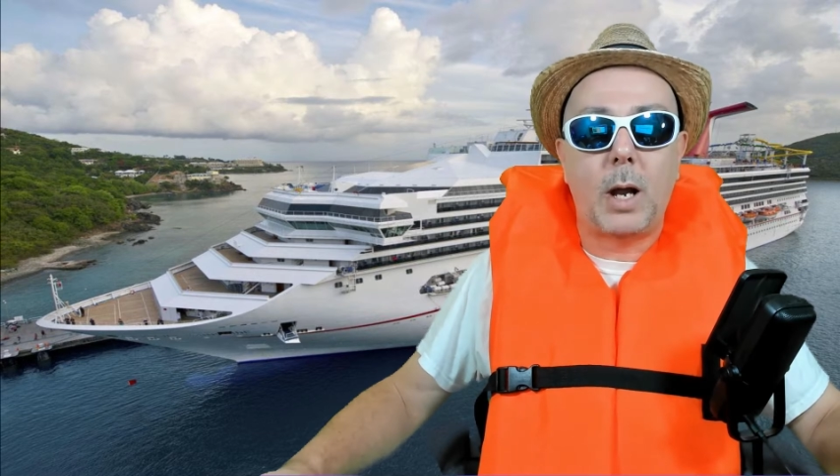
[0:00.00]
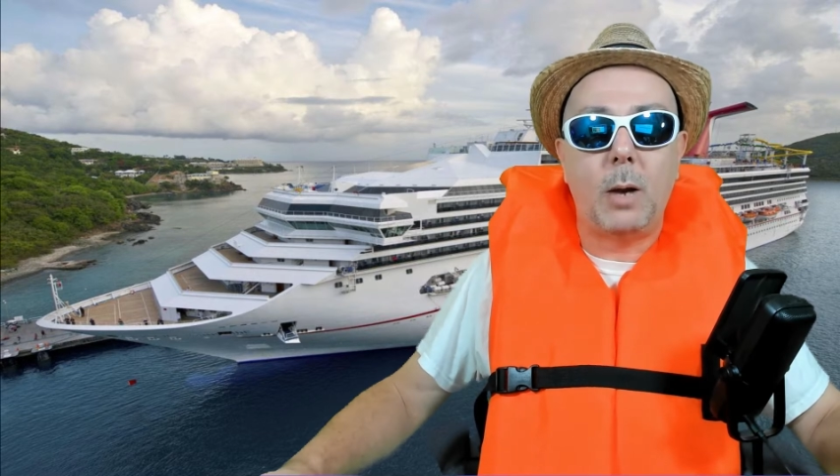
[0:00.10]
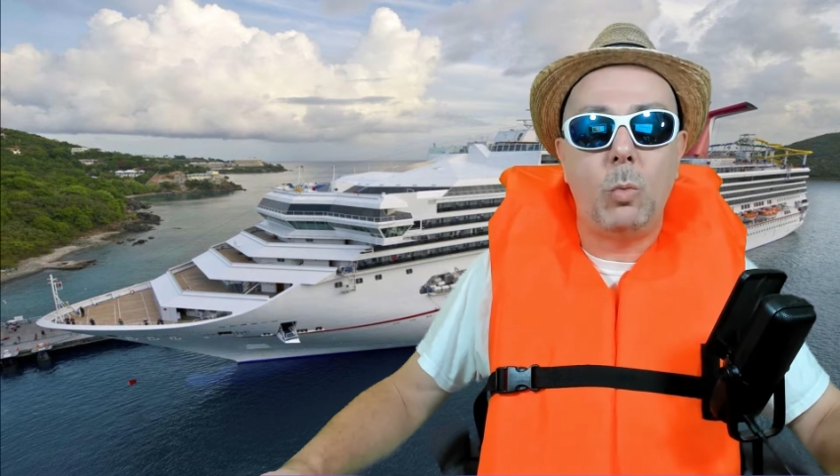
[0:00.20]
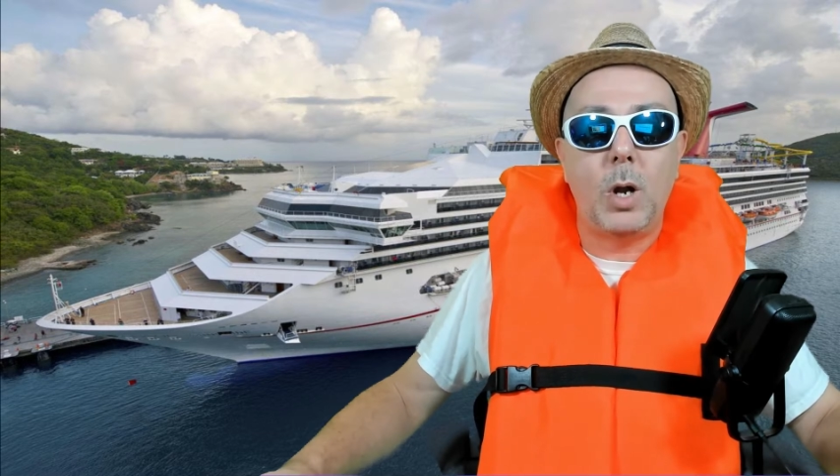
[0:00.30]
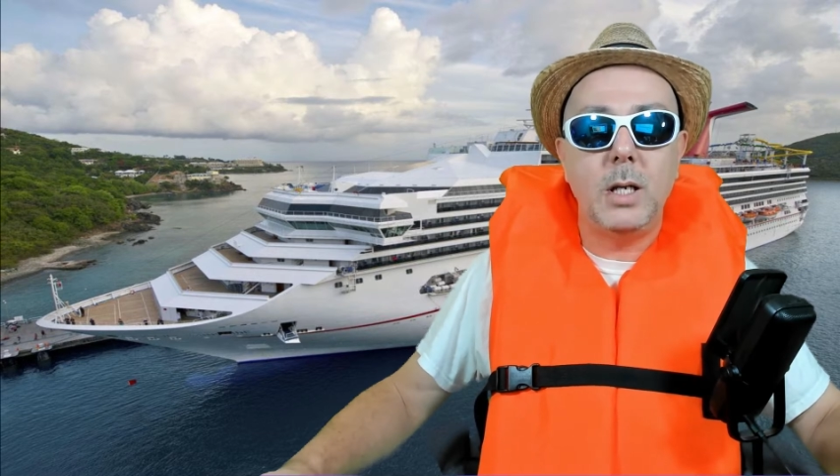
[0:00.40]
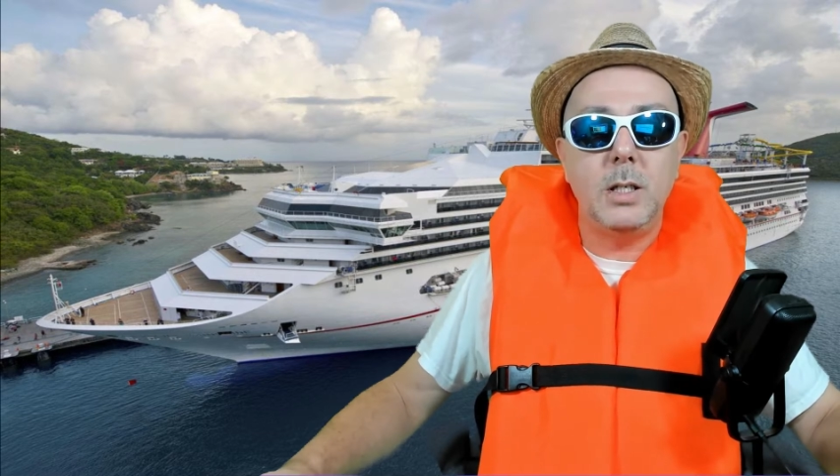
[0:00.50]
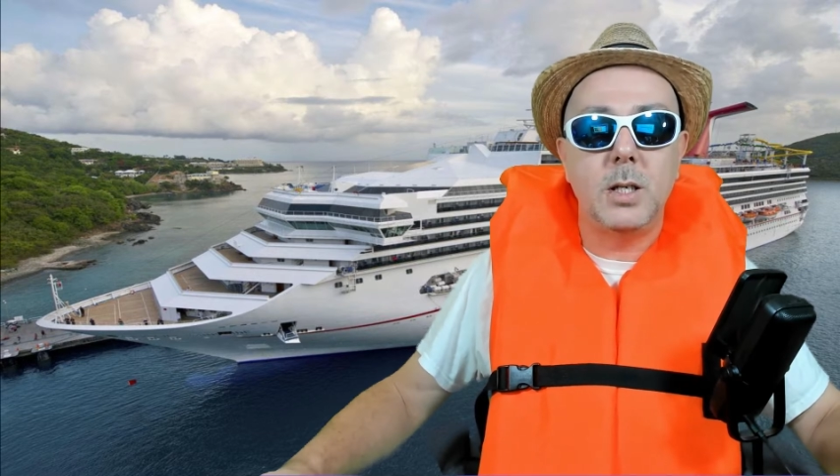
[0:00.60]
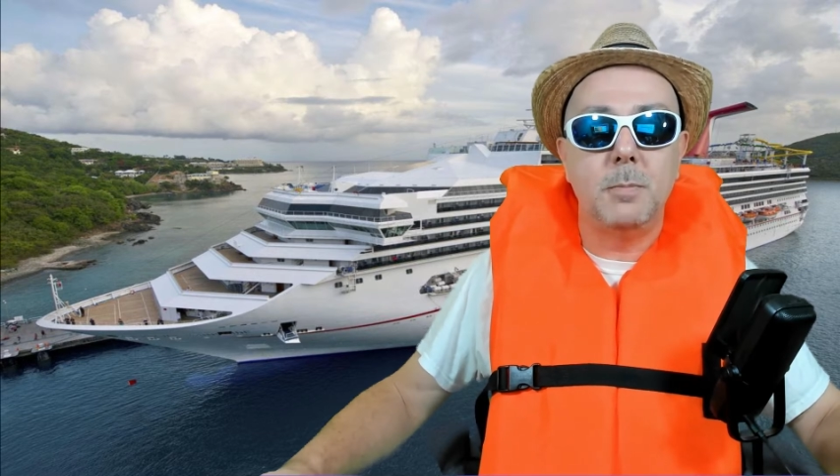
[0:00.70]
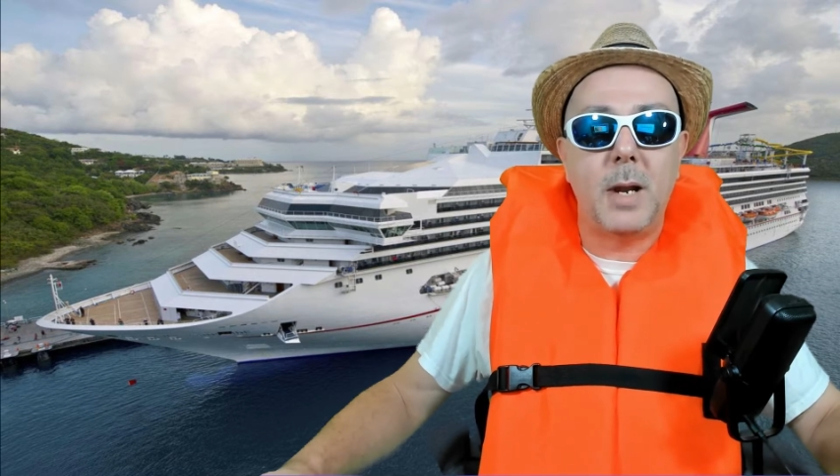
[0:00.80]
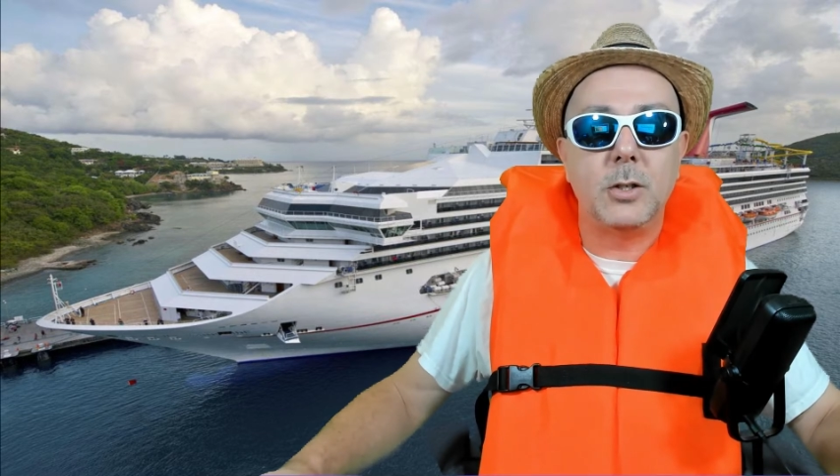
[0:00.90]
I wanted
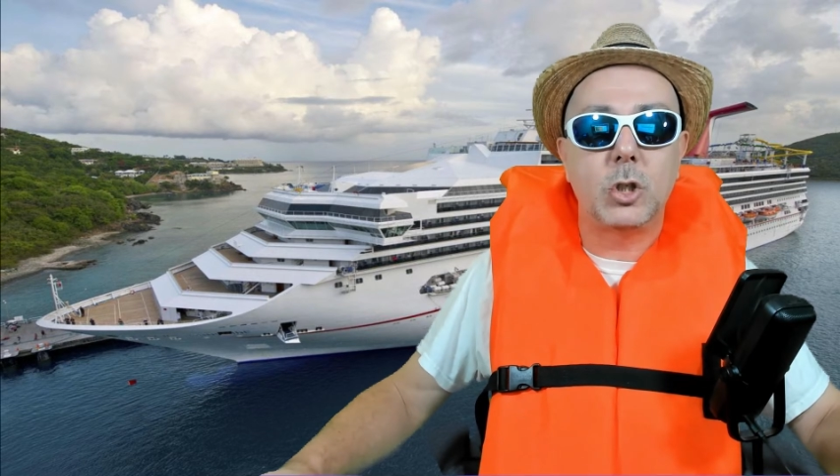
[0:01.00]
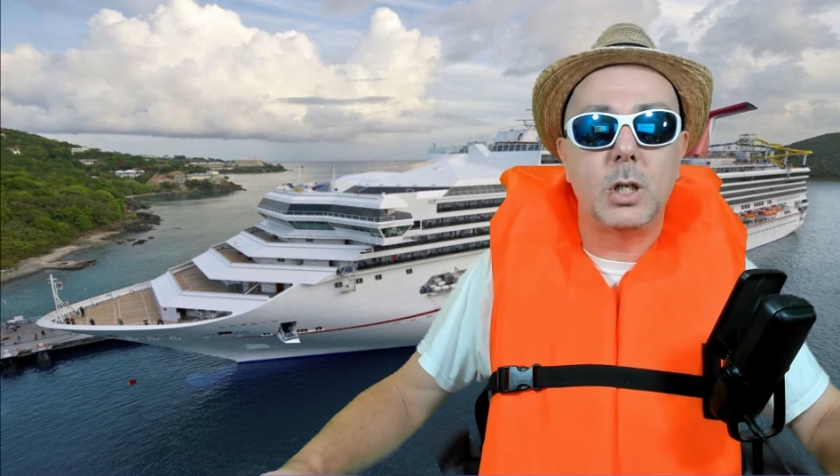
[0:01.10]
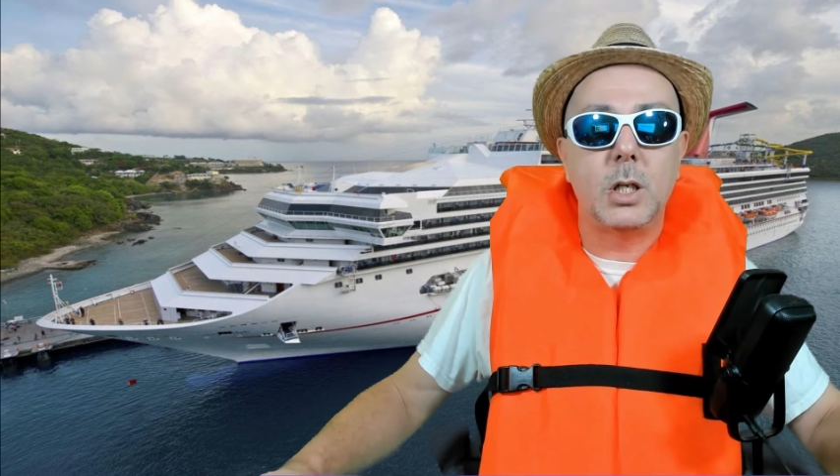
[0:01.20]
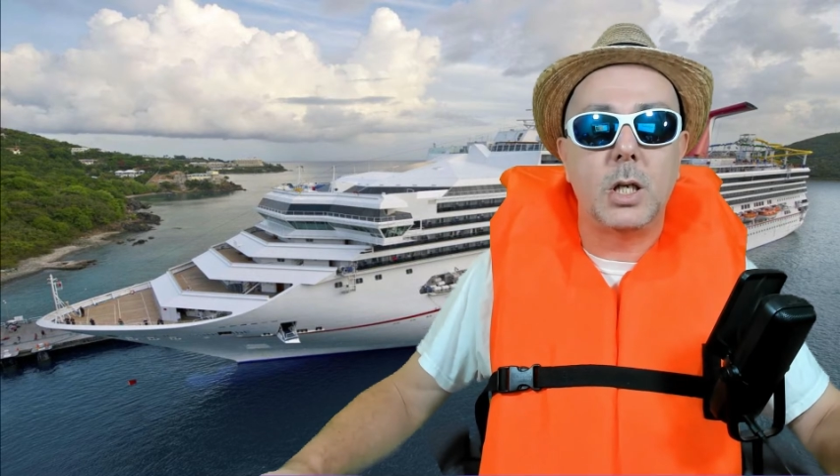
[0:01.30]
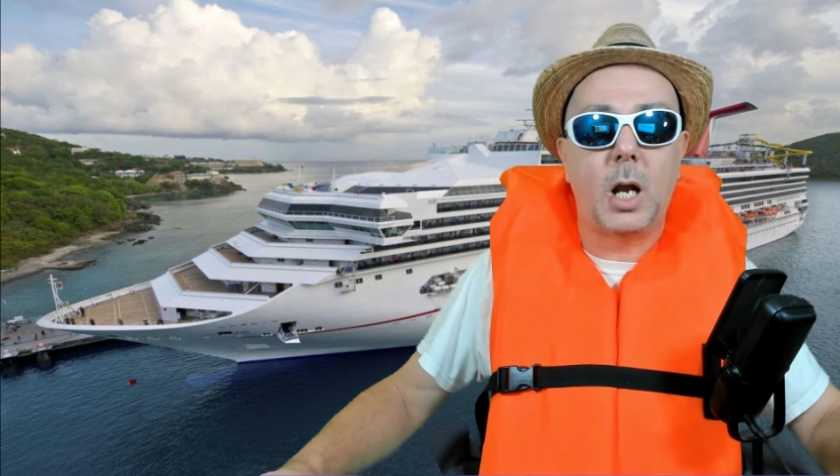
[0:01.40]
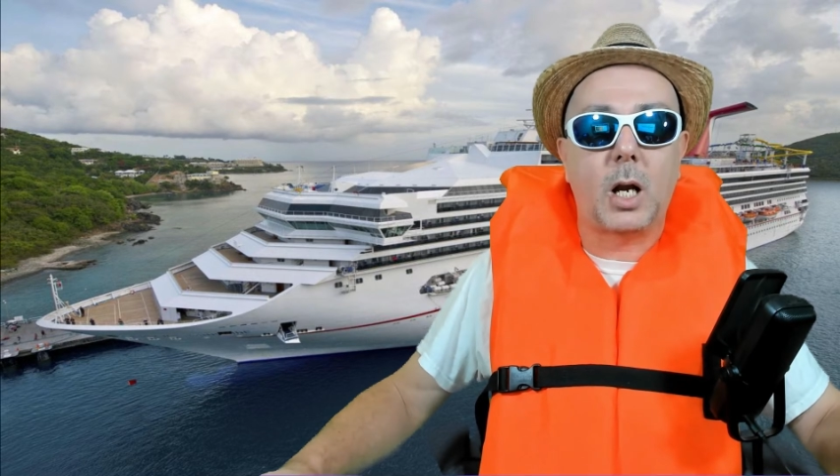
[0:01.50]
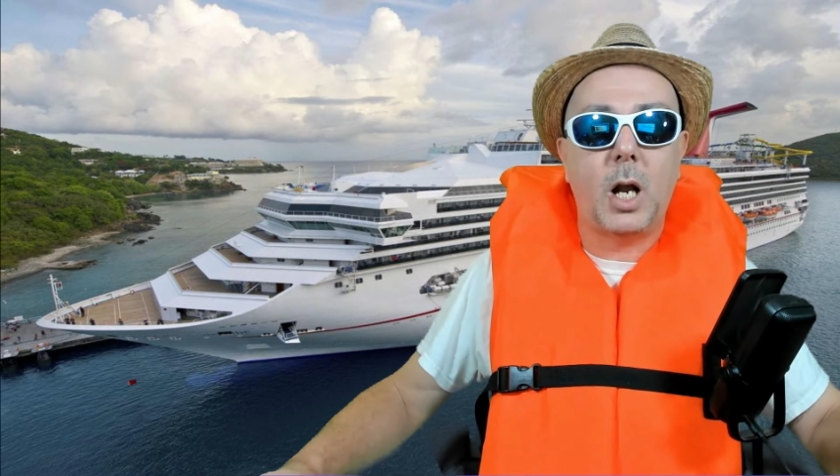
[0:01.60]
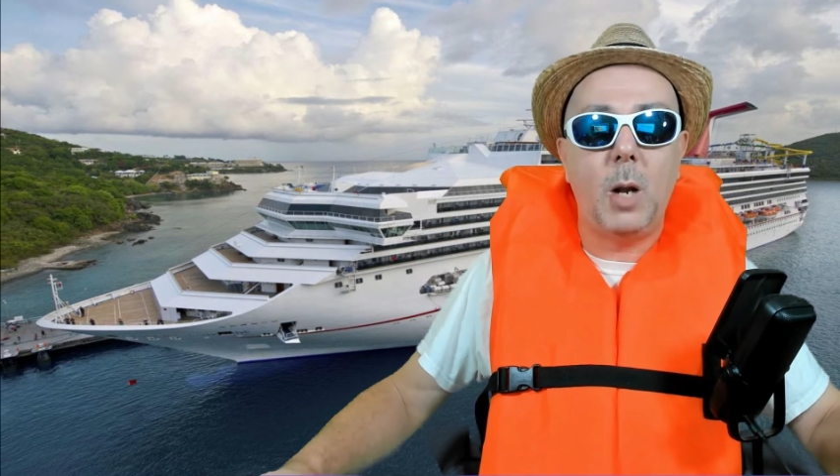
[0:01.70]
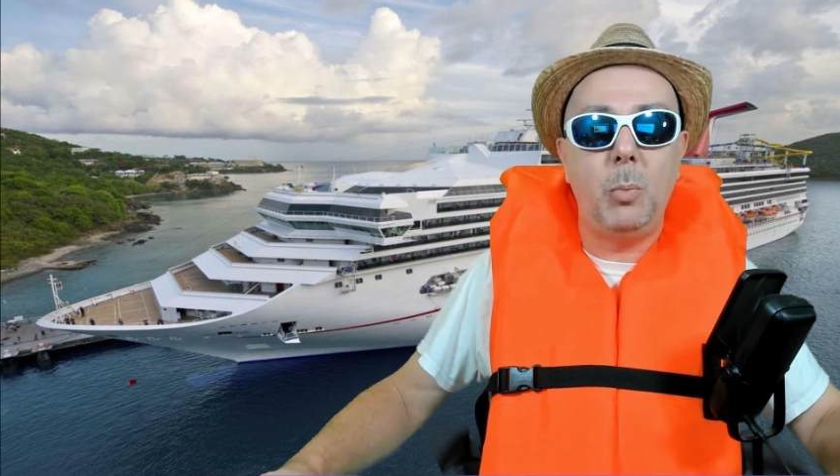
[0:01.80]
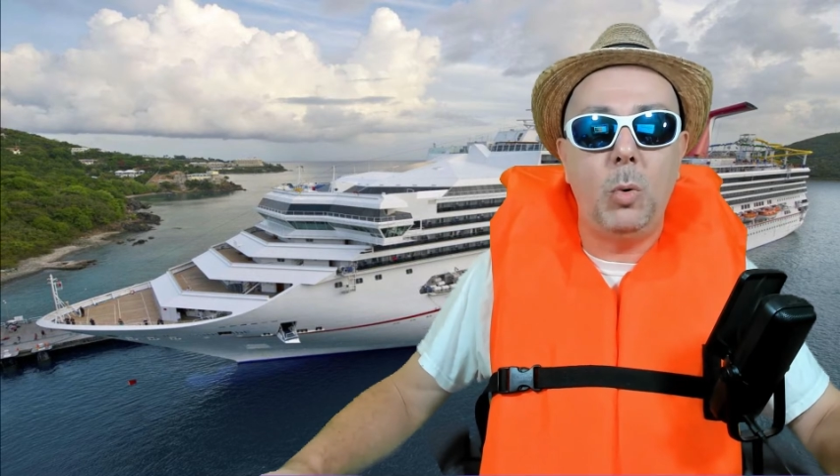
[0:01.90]
to mention a
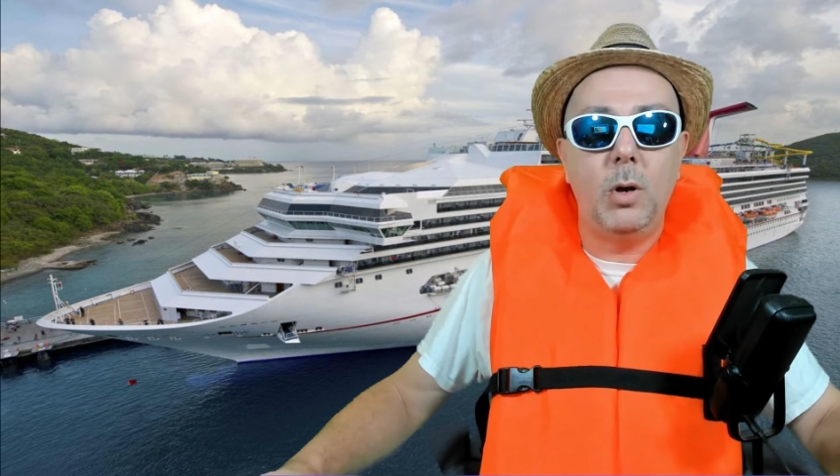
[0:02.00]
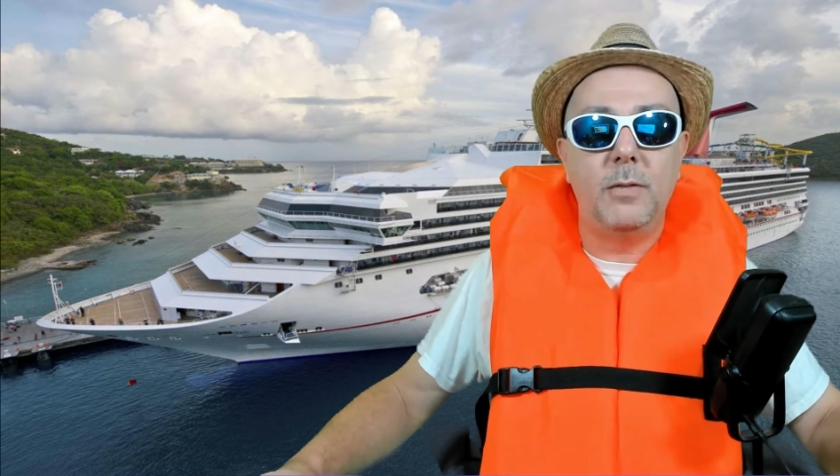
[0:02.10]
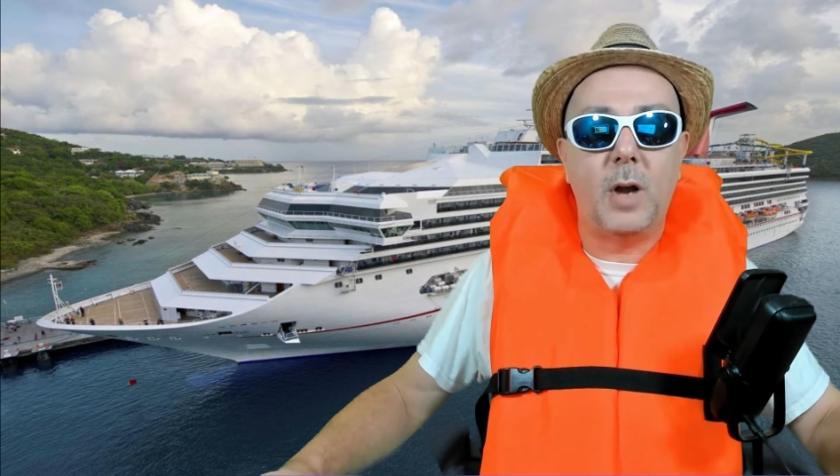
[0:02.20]
couple of